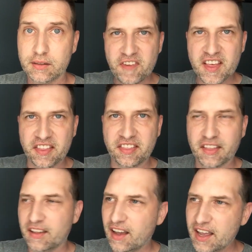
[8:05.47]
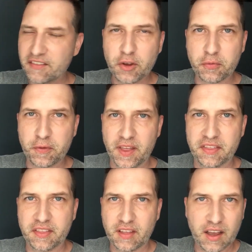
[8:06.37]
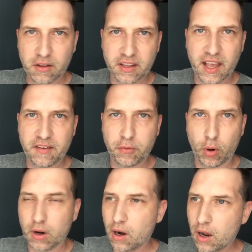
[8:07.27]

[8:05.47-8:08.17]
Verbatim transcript: Fifth. I have no fifth. I only had four.